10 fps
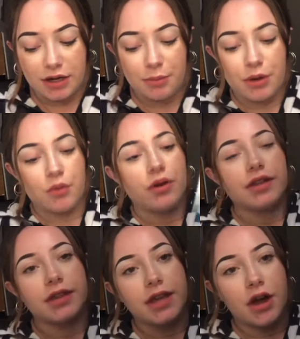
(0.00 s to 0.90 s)
to be
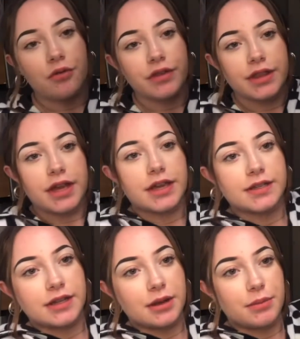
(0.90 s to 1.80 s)
with the outfit that he's
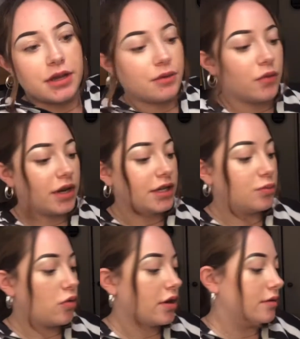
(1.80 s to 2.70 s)
going to be in when he's
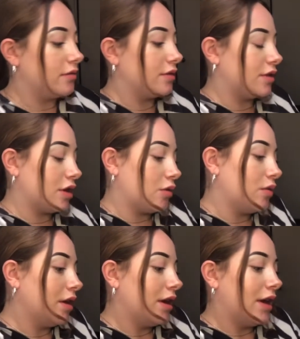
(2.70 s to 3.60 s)
born. So
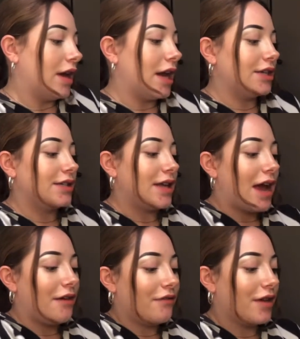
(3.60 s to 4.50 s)
I just
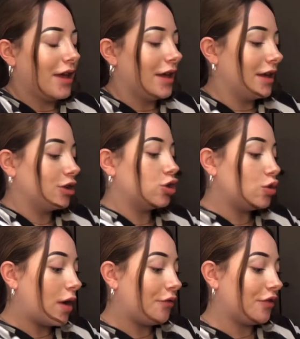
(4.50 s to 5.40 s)
have
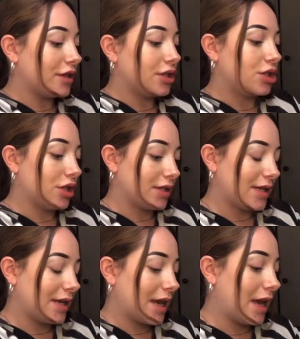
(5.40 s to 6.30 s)
two outfits just
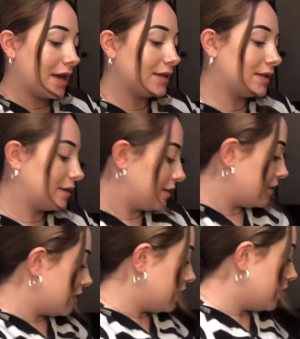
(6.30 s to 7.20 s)
in case.
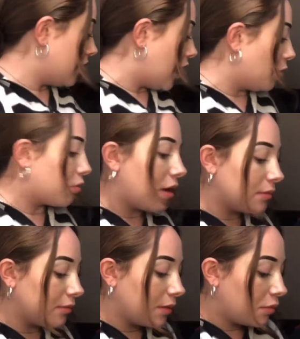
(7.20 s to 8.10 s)
I'll
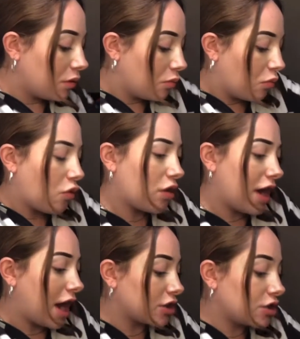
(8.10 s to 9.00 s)
probably put more
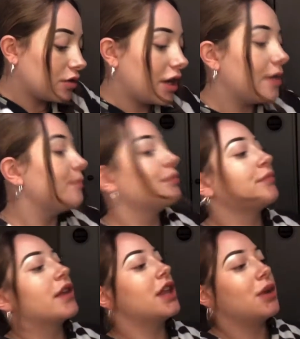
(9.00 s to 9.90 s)
actually.
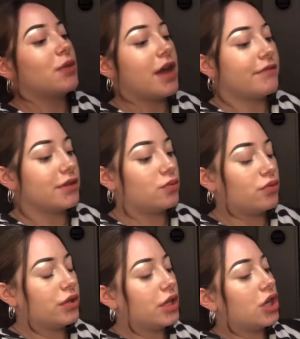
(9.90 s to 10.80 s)
And then we have this
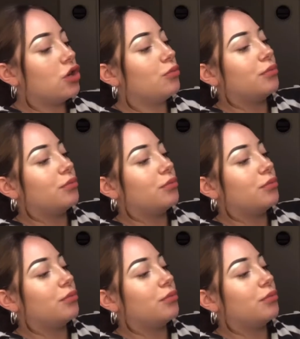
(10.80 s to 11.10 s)
really cute